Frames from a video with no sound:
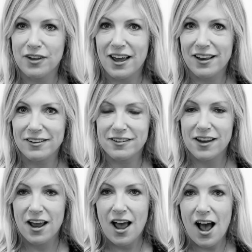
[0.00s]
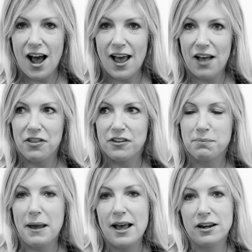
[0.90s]
and I had this
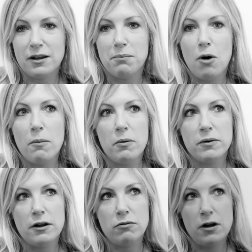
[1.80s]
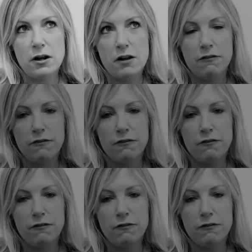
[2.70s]
panic moment when I ran out of